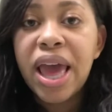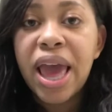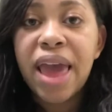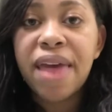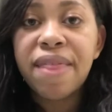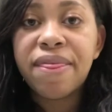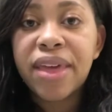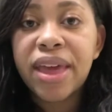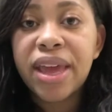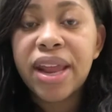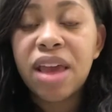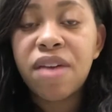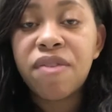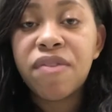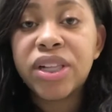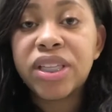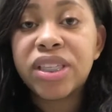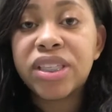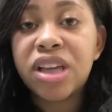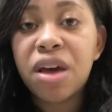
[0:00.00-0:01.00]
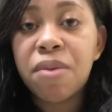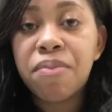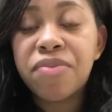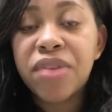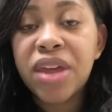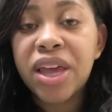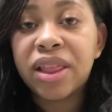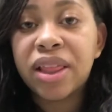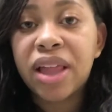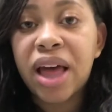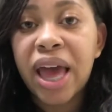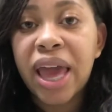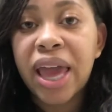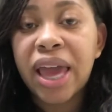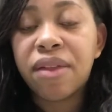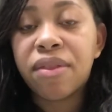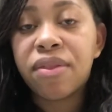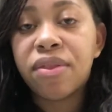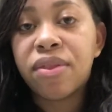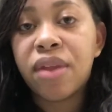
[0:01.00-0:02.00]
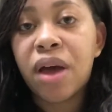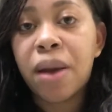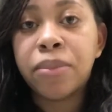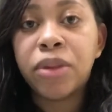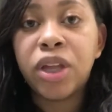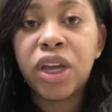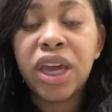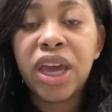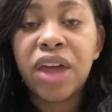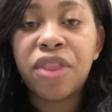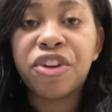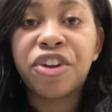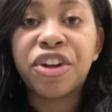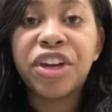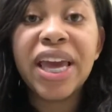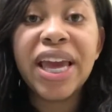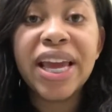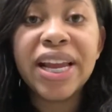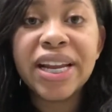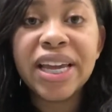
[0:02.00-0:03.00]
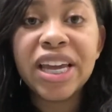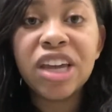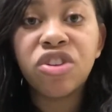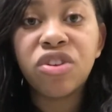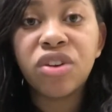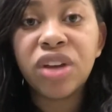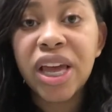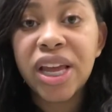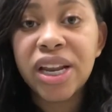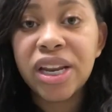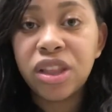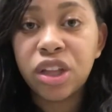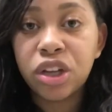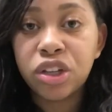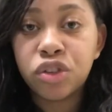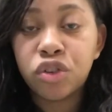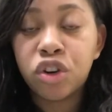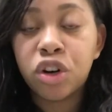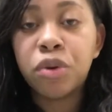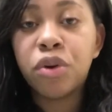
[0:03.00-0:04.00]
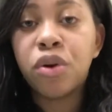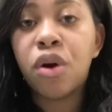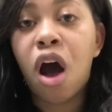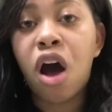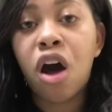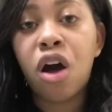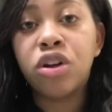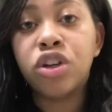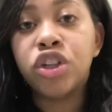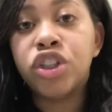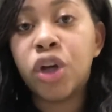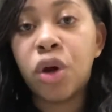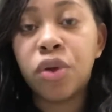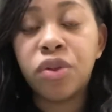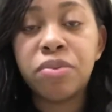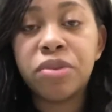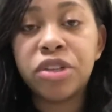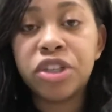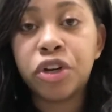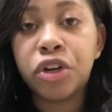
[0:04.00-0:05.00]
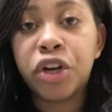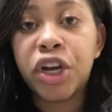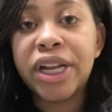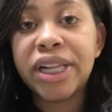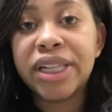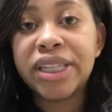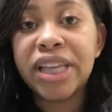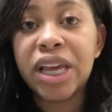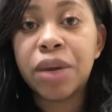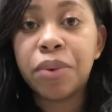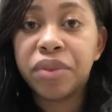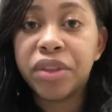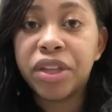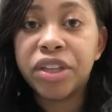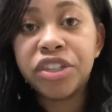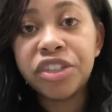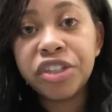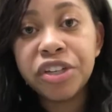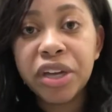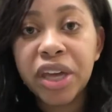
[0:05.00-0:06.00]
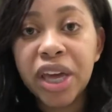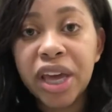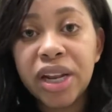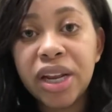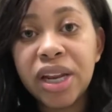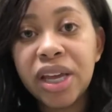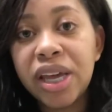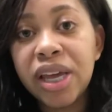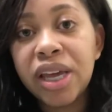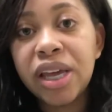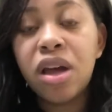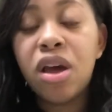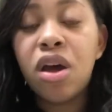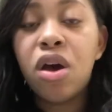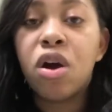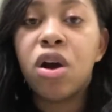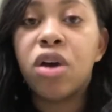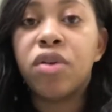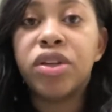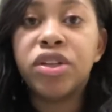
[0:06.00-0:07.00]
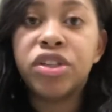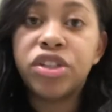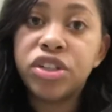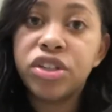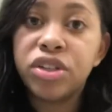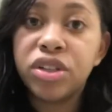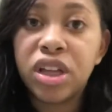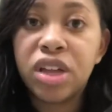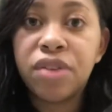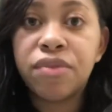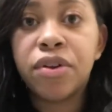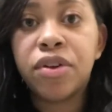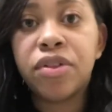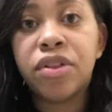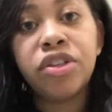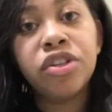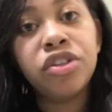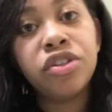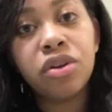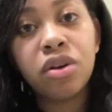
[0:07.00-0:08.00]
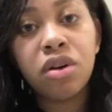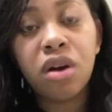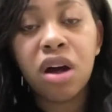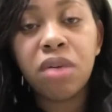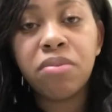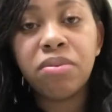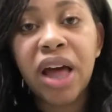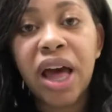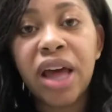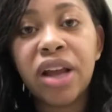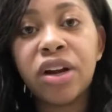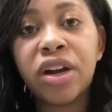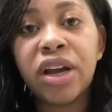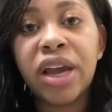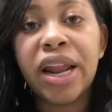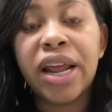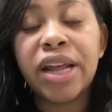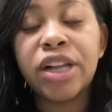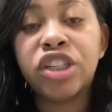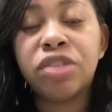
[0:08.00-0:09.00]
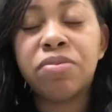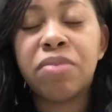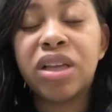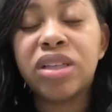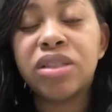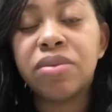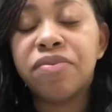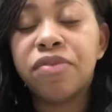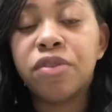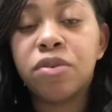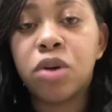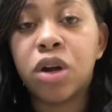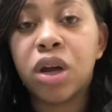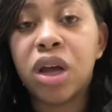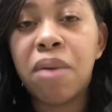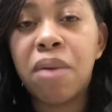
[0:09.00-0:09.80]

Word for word: And then if it's something like I'm looking at their kidney and their kidney looks normal, I'll show them the screen and say, well, this is your kidney, or this is your liver, this is your gallbladder, and it just makes them feel more